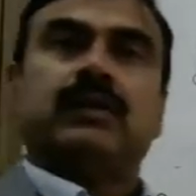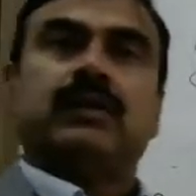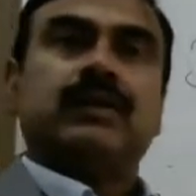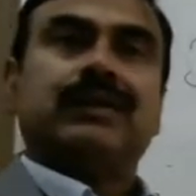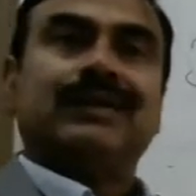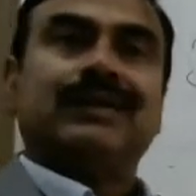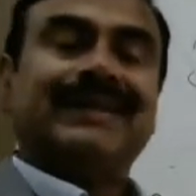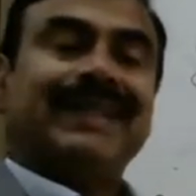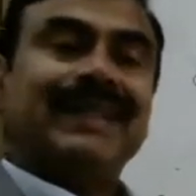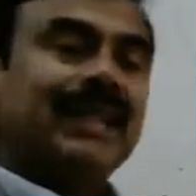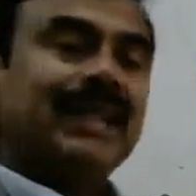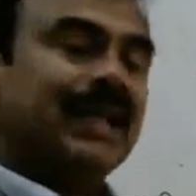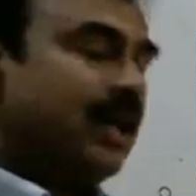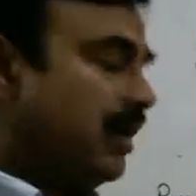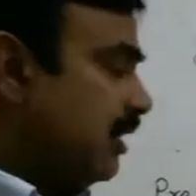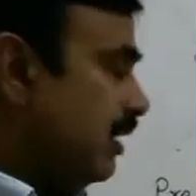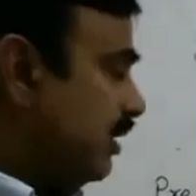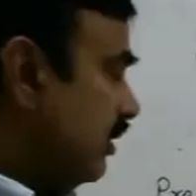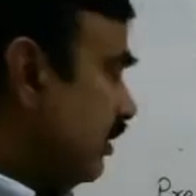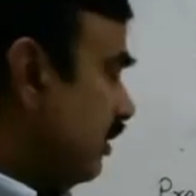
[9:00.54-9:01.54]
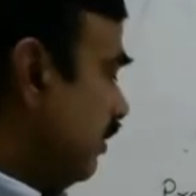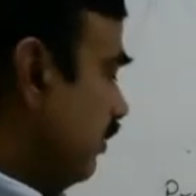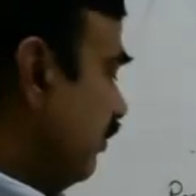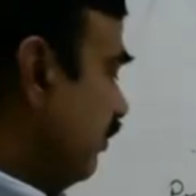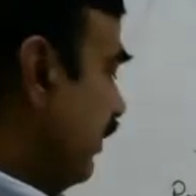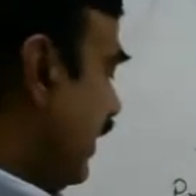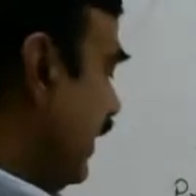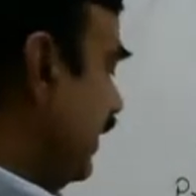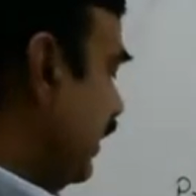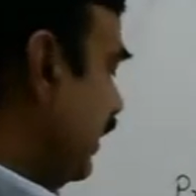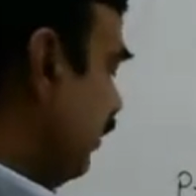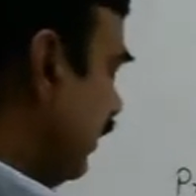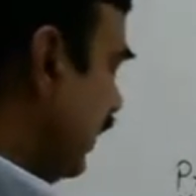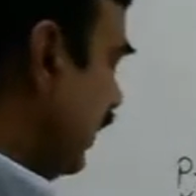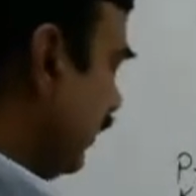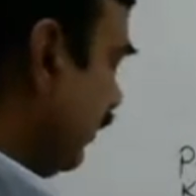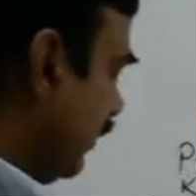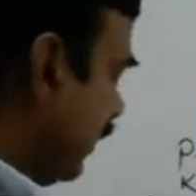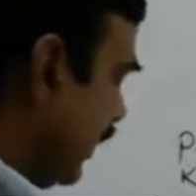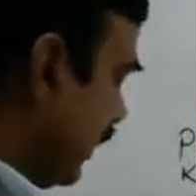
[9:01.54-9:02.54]
they are well
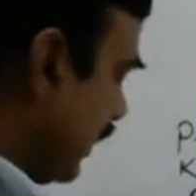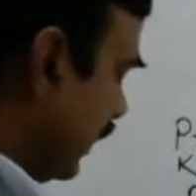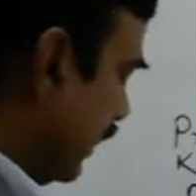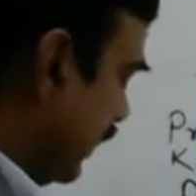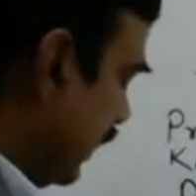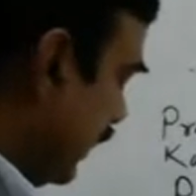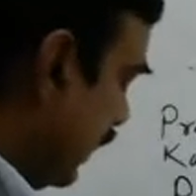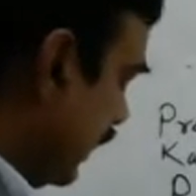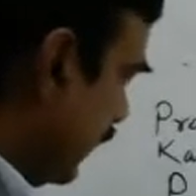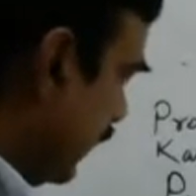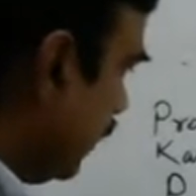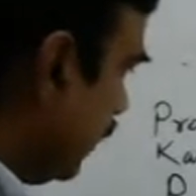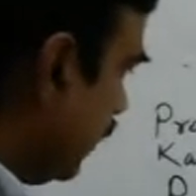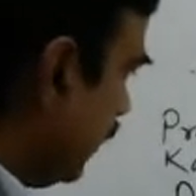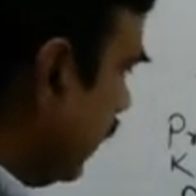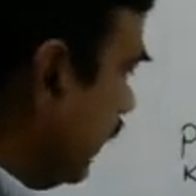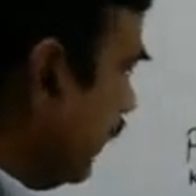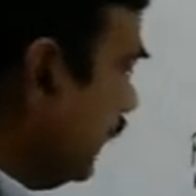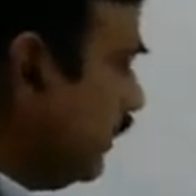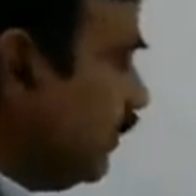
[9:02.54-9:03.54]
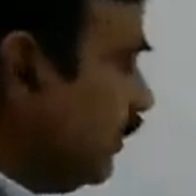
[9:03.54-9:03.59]
developed. The